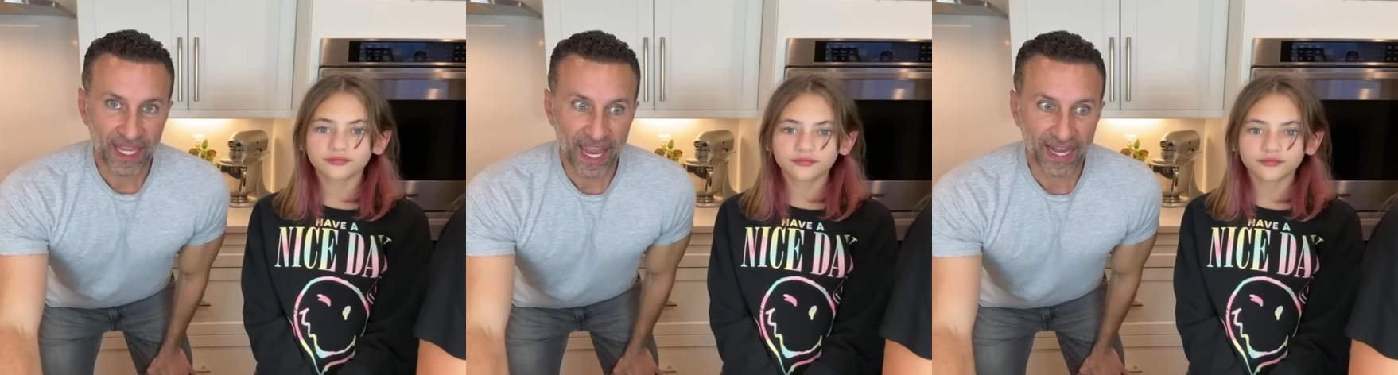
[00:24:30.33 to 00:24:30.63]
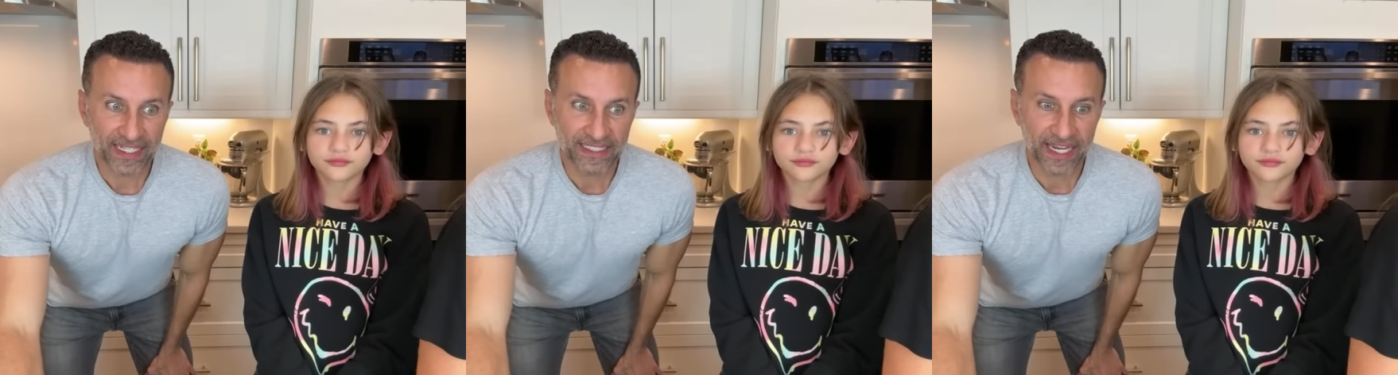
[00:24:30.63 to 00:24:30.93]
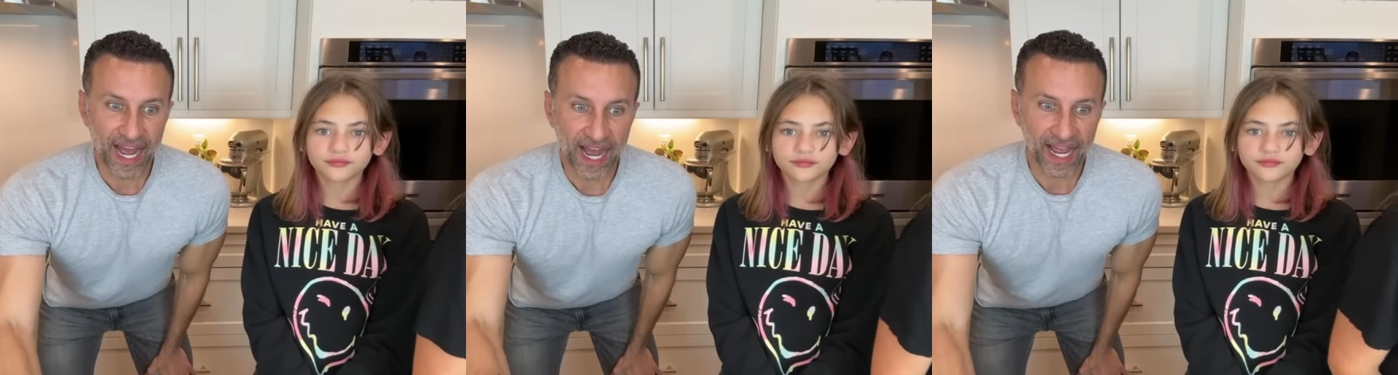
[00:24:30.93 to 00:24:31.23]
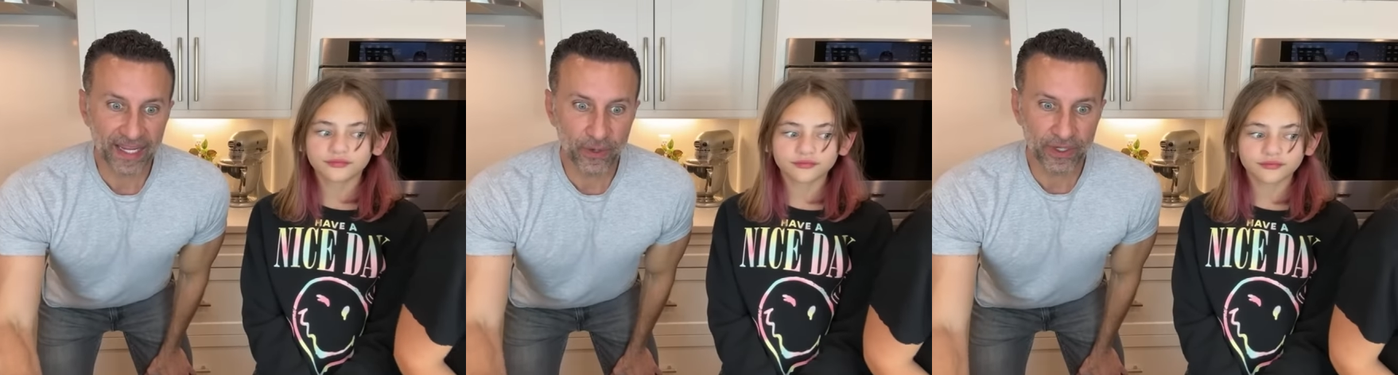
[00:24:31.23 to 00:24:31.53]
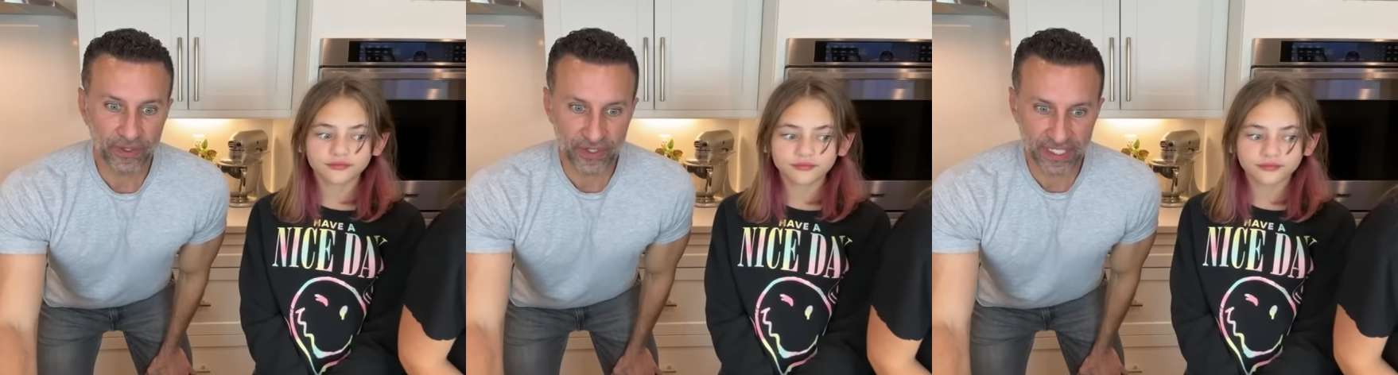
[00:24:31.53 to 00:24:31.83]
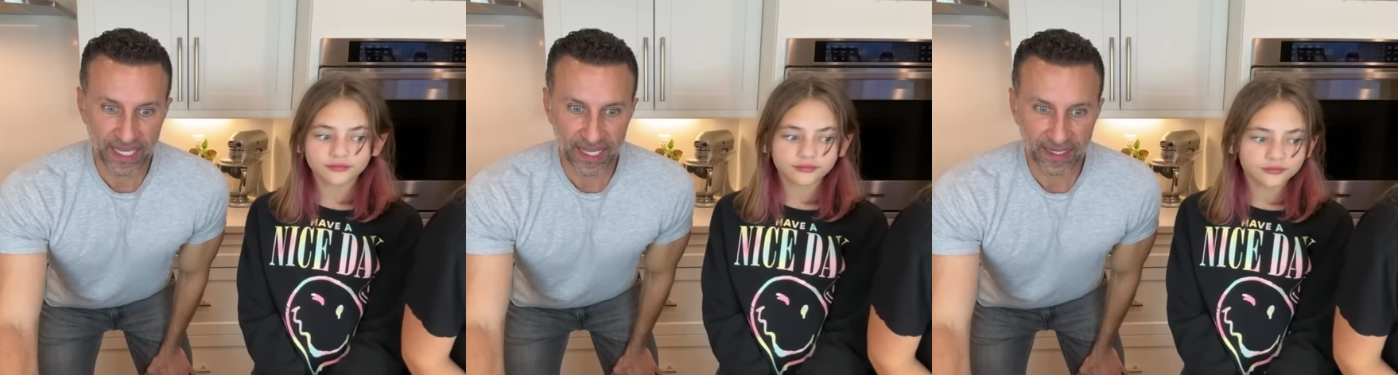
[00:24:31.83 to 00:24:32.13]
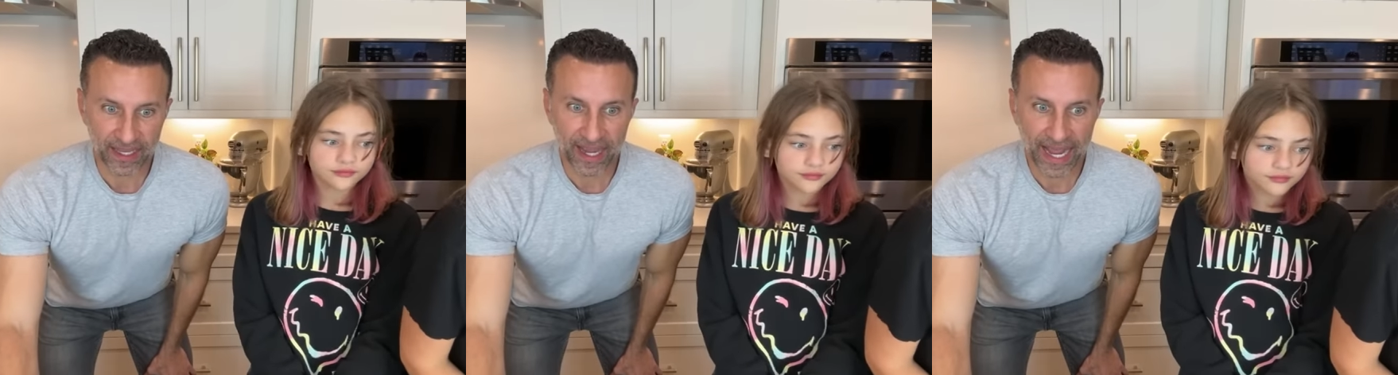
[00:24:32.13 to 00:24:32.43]
Speaker 1: And I said, I don't
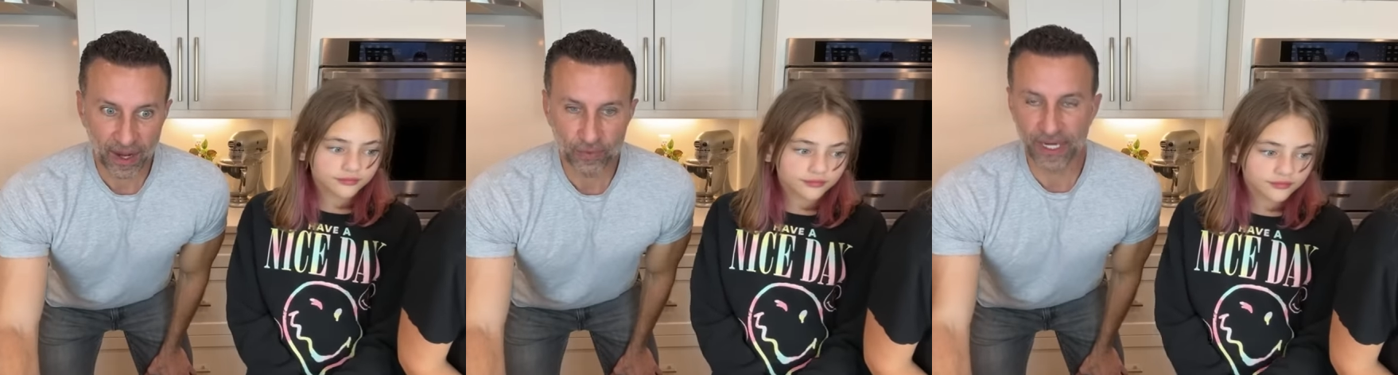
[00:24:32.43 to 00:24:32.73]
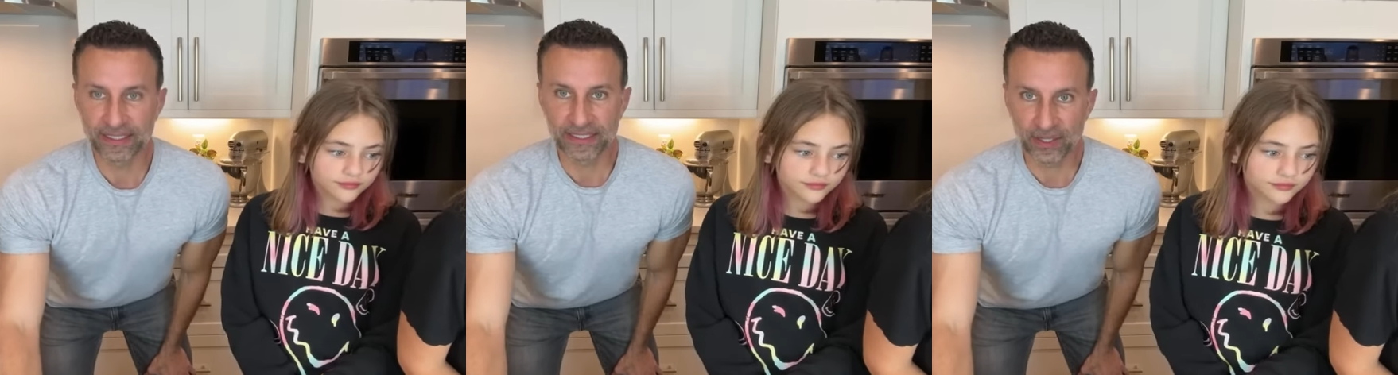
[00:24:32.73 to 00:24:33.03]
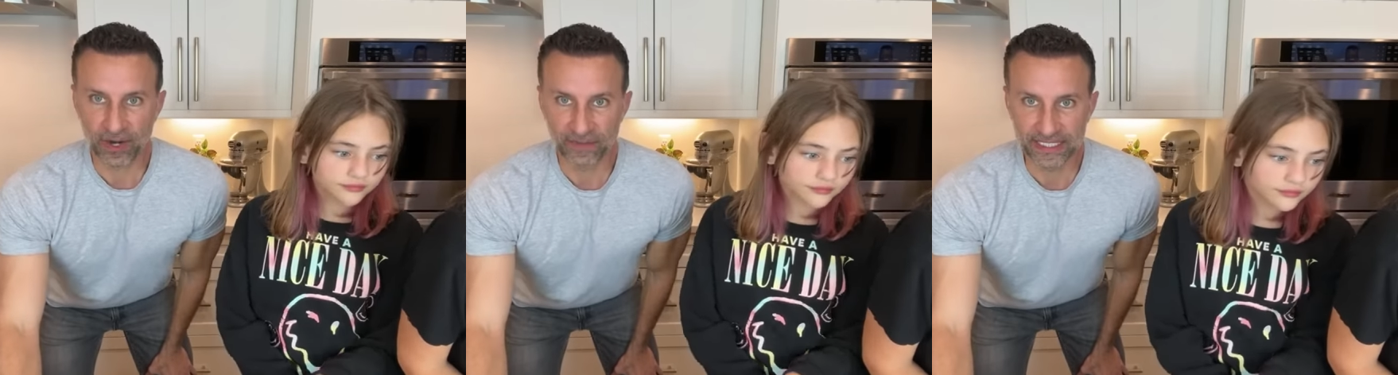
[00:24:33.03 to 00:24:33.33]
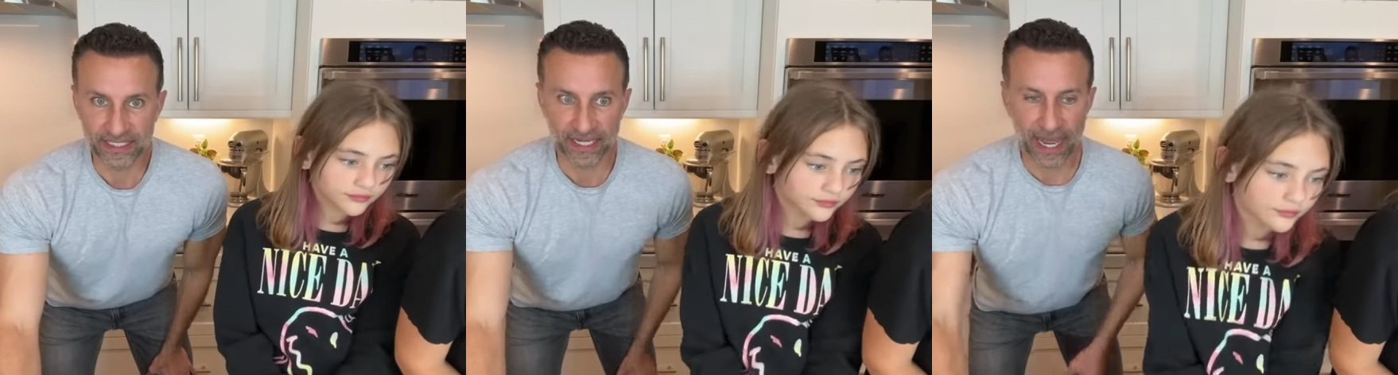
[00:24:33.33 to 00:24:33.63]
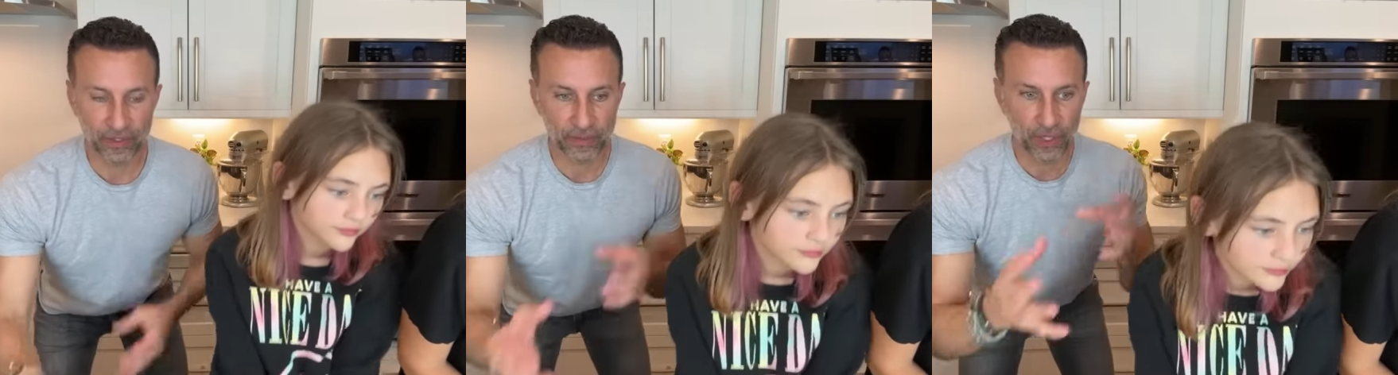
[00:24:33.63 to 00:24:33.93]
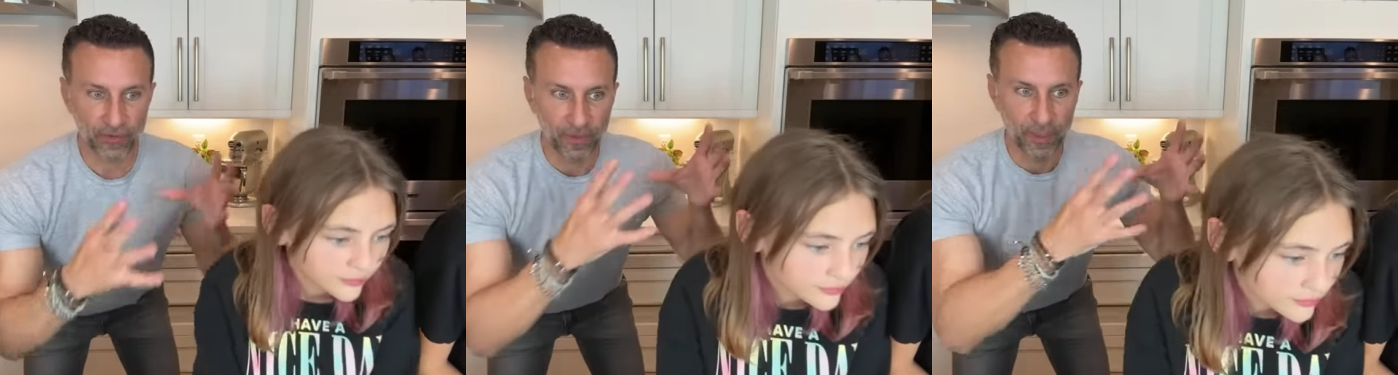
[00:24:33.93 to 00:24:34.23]
understand how rice is harvested, how you go from a